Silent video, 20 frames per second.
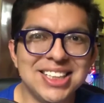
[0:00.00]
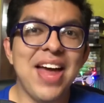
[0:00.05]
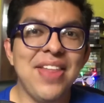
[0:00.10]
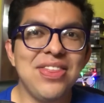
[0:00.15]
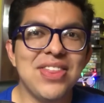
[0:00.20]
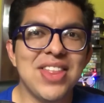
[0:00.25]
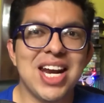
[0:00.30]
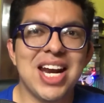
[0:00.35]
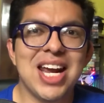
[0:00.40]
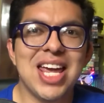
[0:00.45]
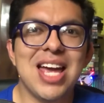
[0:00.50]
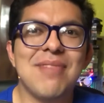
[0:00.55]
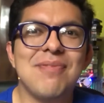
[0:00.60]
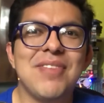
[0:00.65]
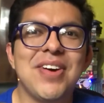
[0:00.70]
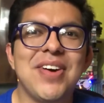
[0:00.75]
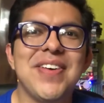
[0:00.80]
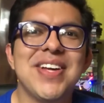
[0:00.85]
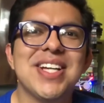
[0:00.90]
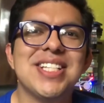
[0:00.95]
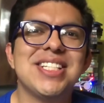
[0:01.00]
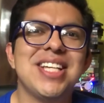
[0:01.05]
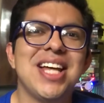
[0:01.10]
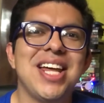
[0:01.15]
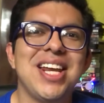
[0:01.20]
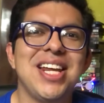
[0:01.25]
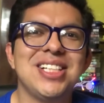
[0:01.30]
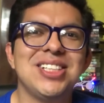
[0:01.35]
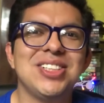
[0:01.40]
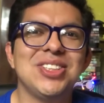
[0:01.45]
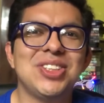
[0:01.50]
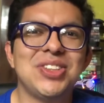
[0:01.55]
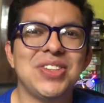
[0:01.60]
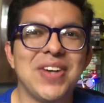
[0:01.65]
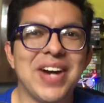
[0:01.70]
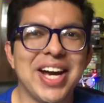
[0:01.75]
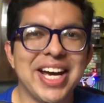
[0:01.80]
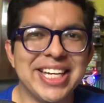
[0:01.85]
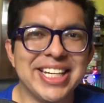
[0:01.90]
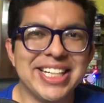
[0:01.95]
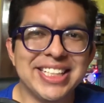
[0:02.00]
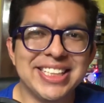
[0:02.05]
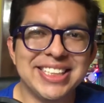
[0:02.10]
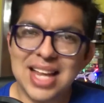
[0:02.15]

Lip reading: and that I am very excited to try.